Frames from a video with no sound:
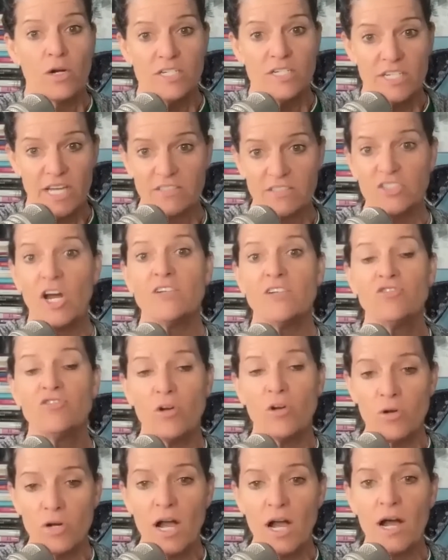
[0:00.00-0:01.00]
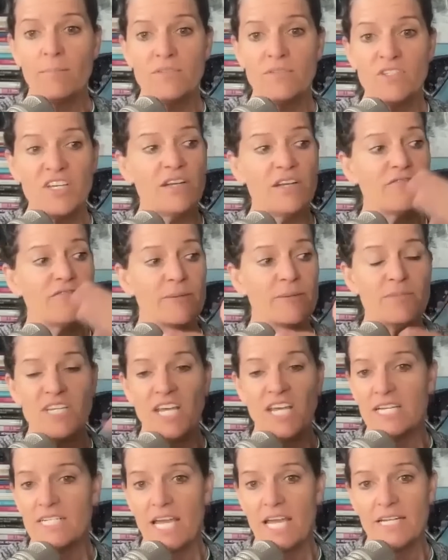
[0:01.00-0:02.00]
testosterone comes in from
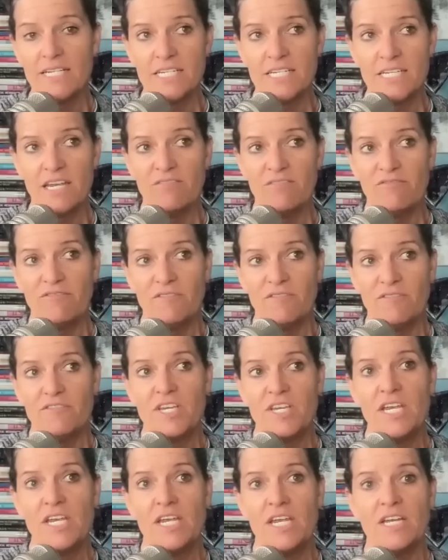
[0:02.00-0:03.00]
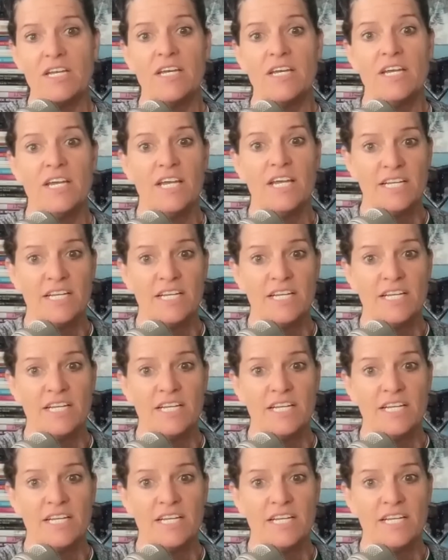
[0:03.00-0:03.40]
day 10 to day 15